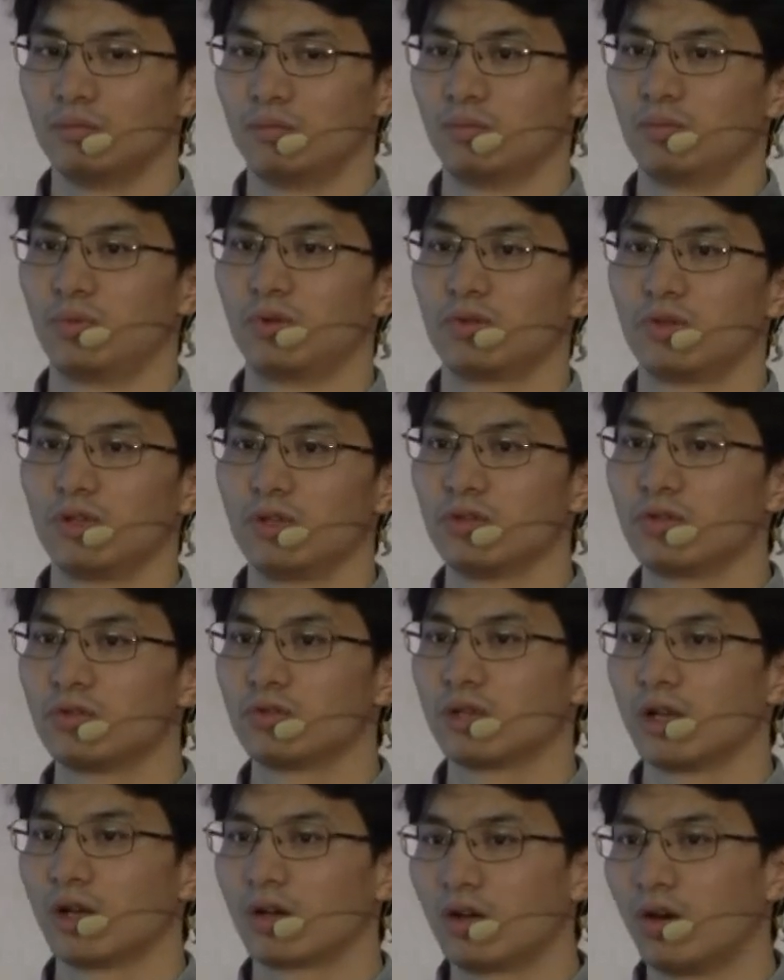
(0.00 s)
put into
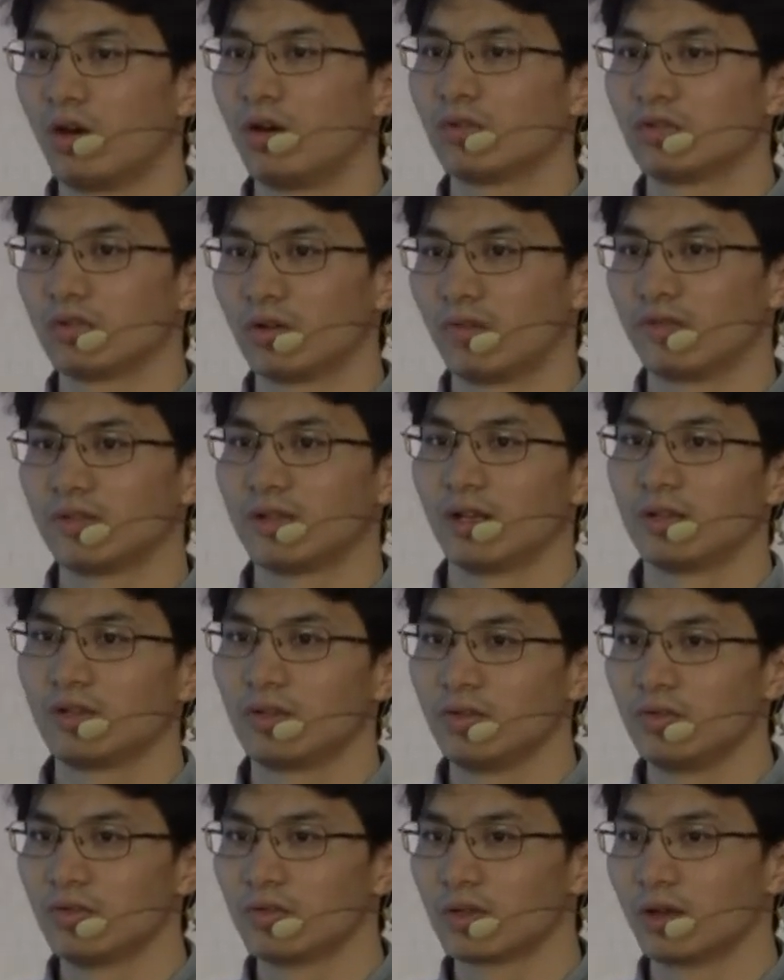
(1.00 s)
the account of
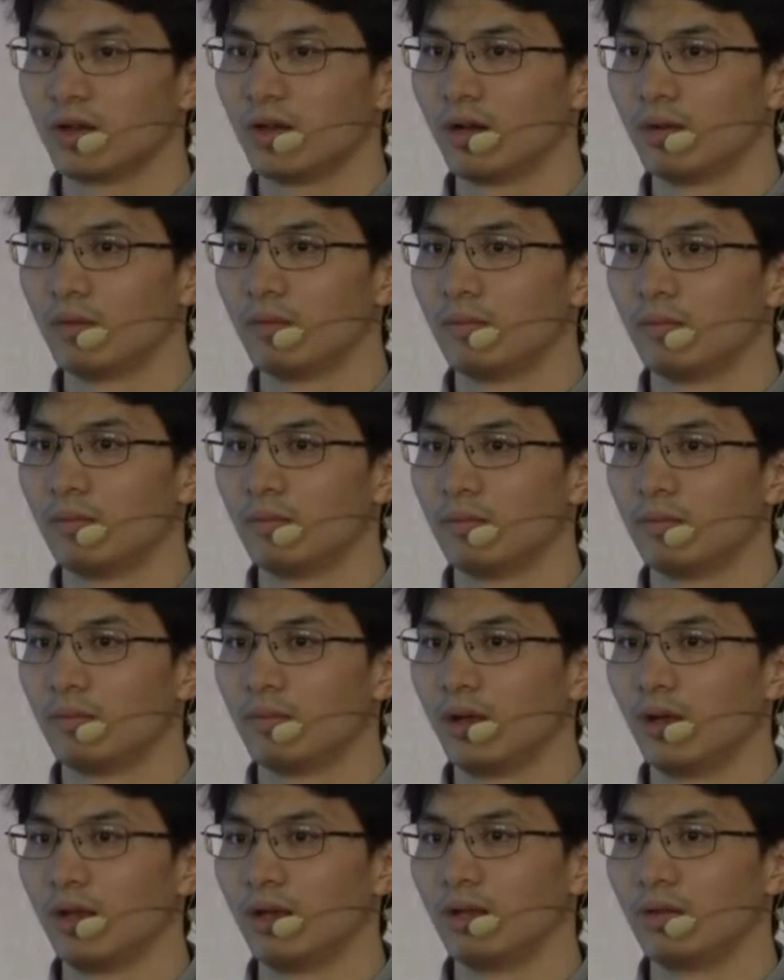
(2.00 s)
that user
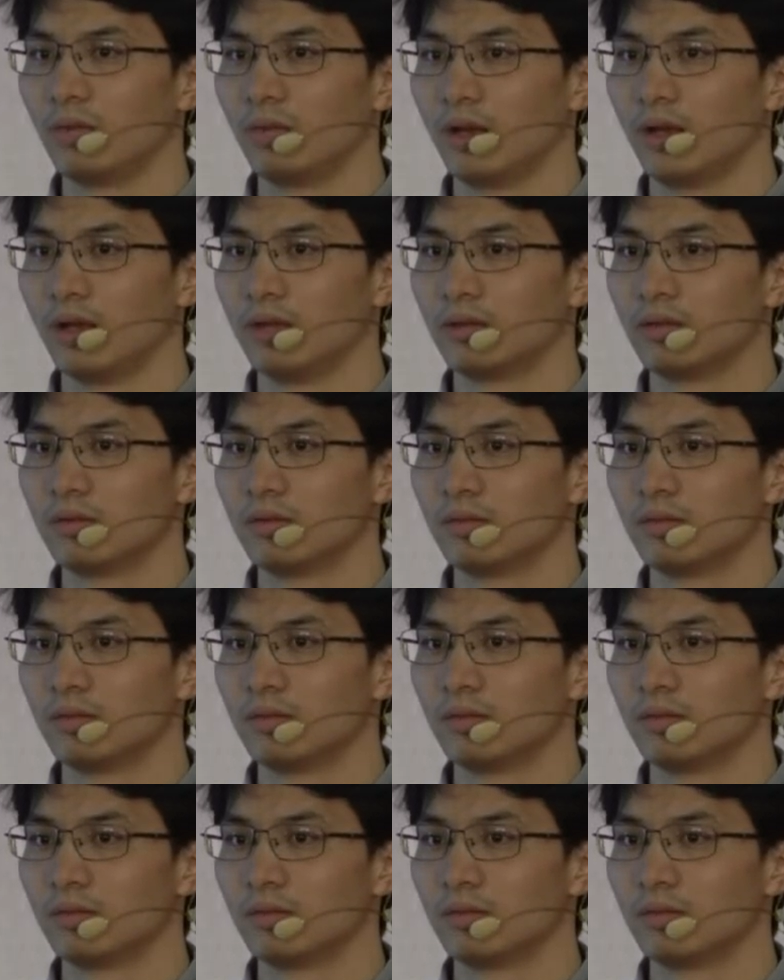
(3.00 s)
anyway.